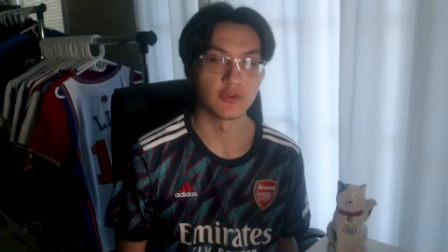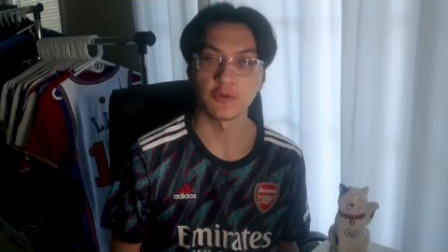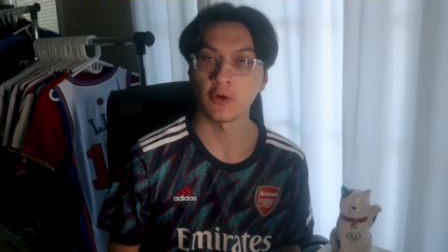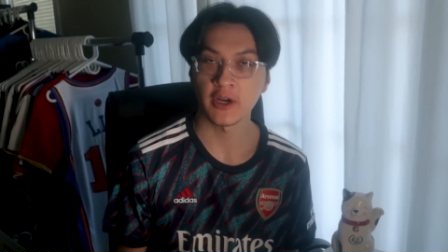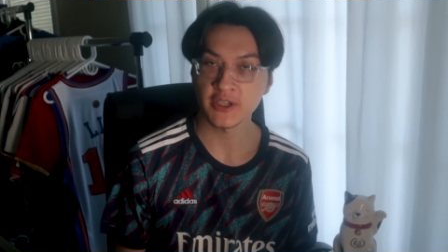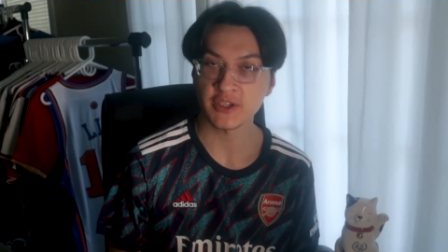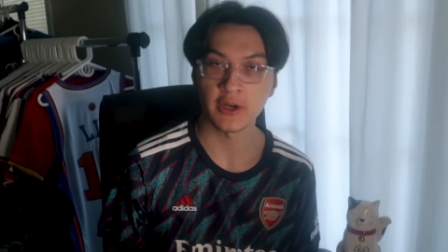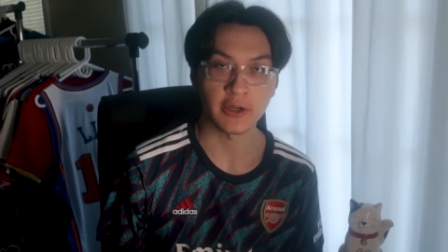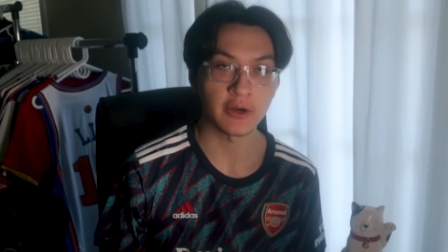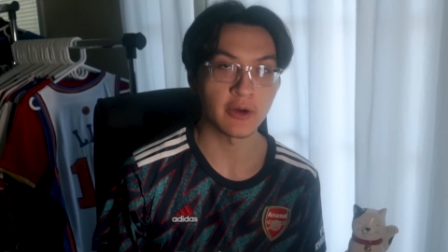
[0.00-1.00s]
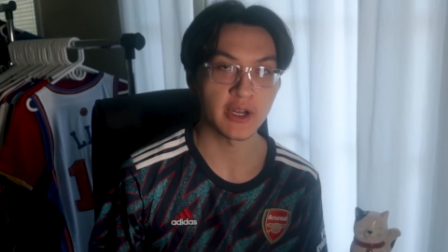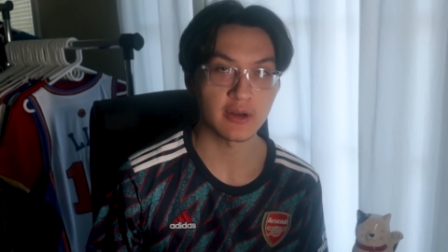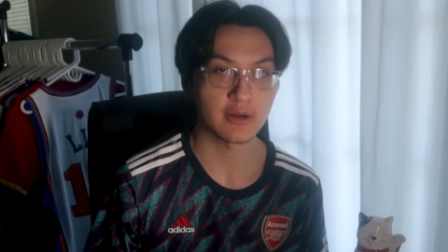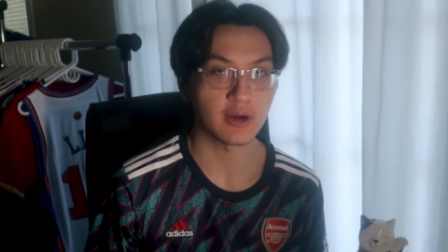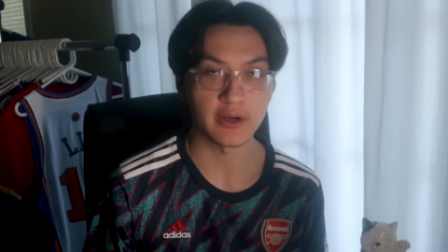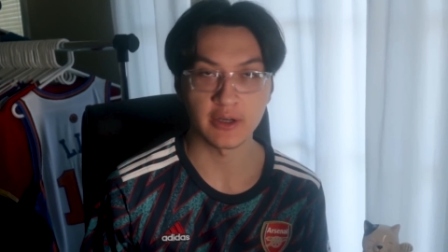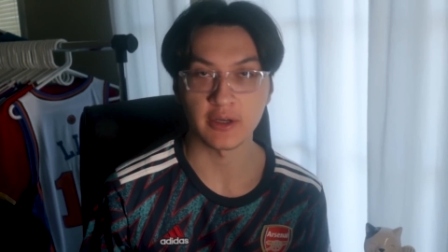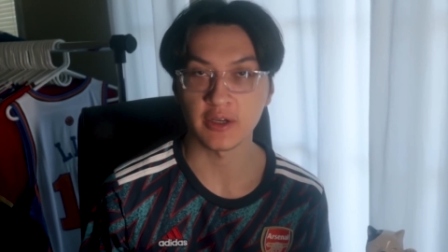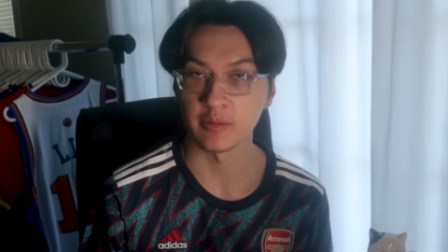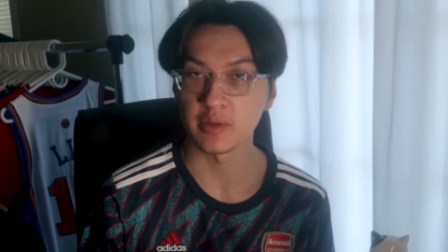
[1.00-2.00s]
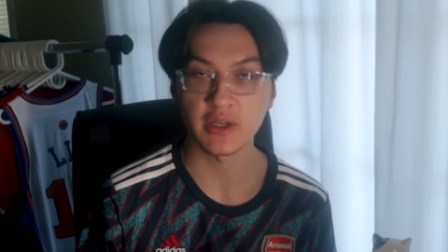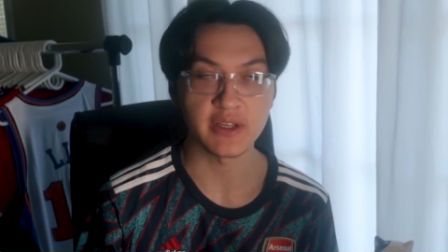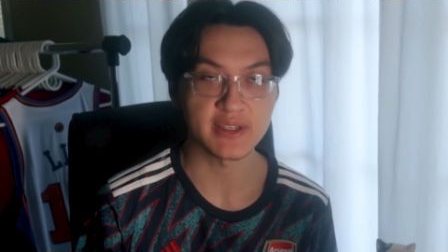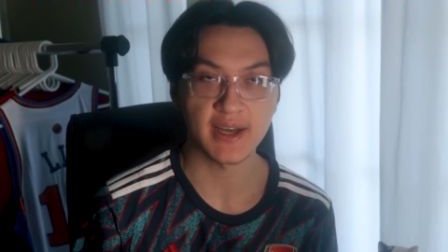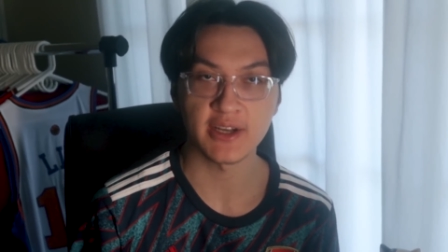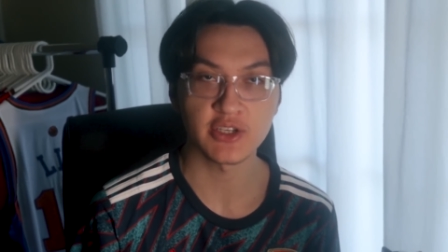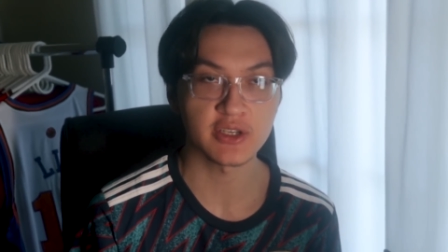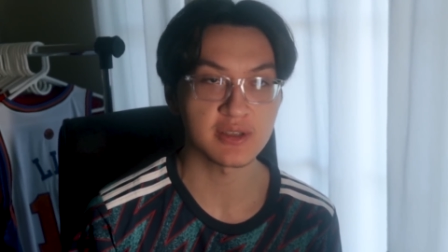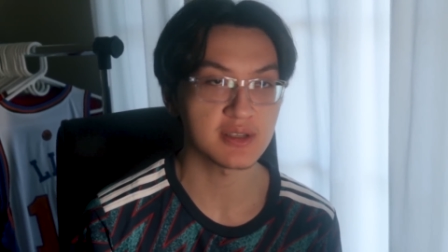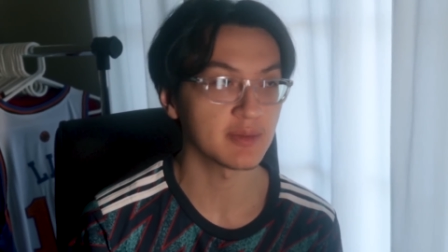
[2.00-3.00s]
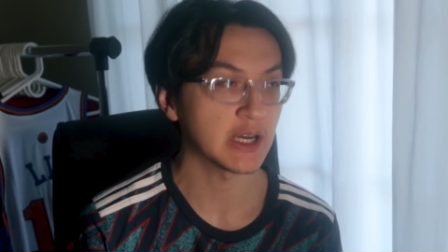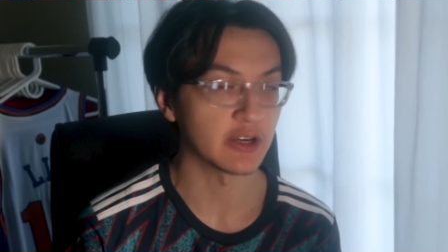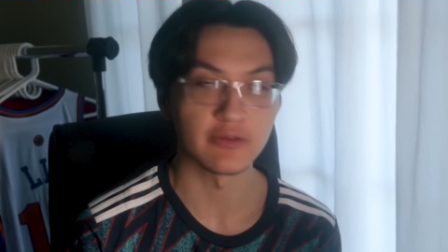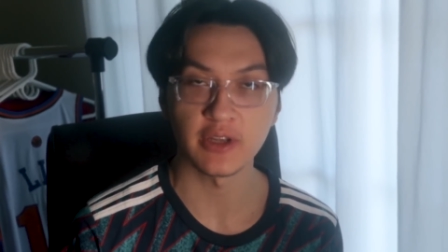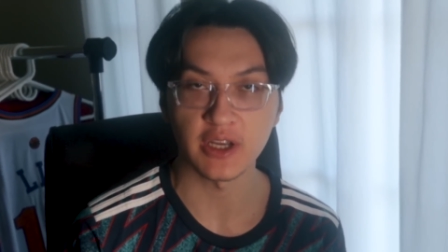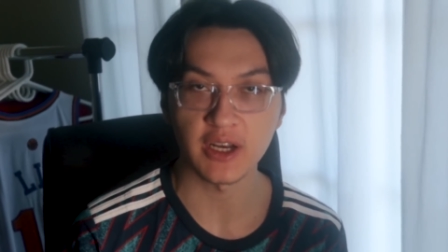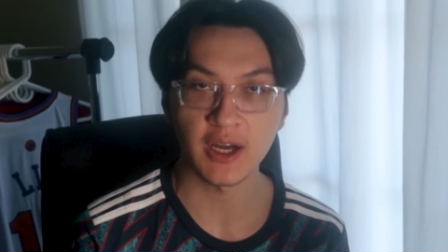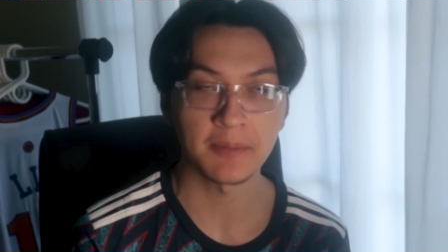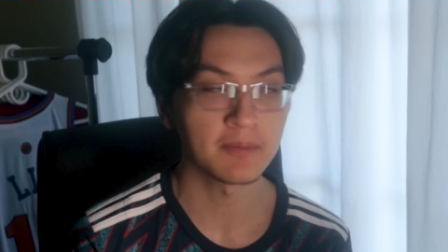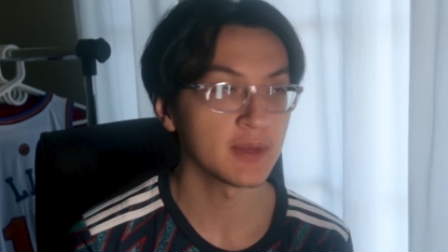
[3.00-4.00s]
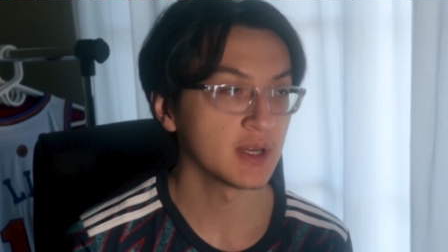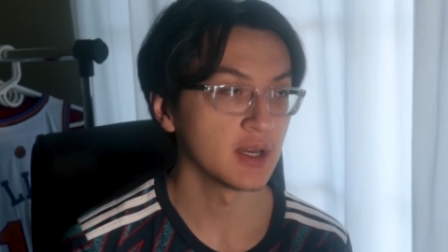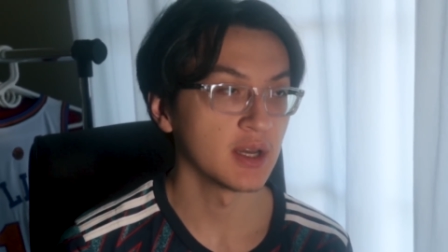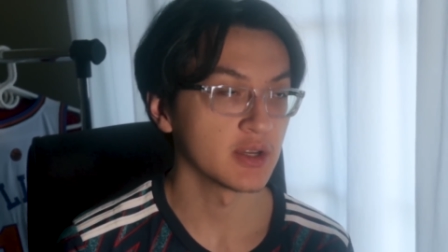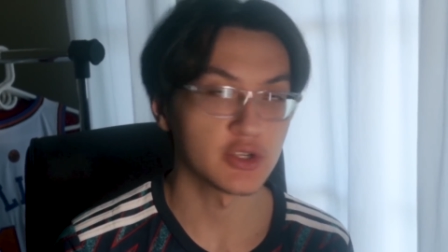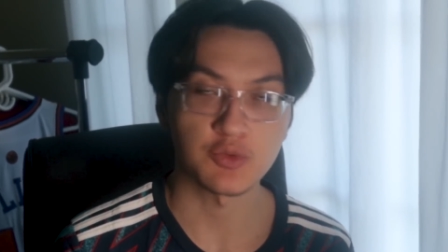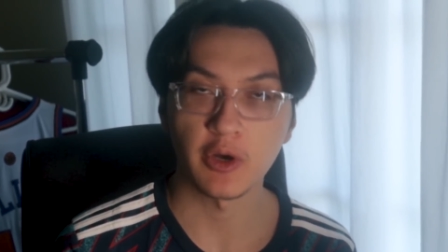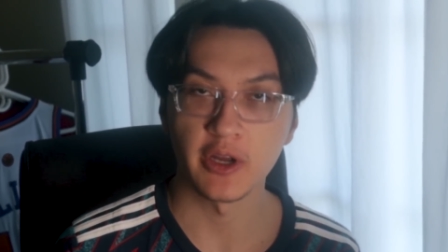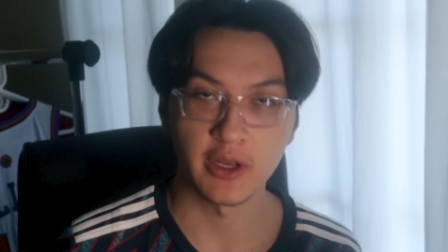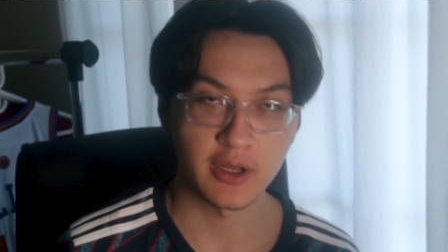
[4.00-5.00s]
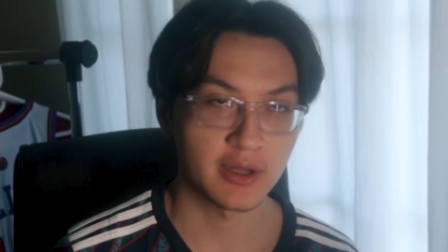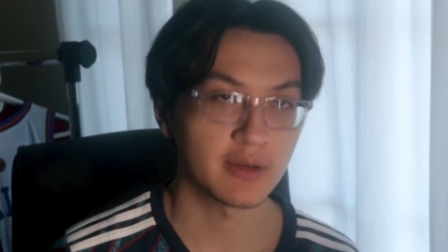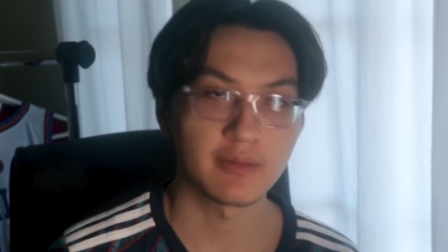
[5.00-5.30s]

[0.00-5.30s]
Before I start going on a complete tangent about Vietnam, just wanted to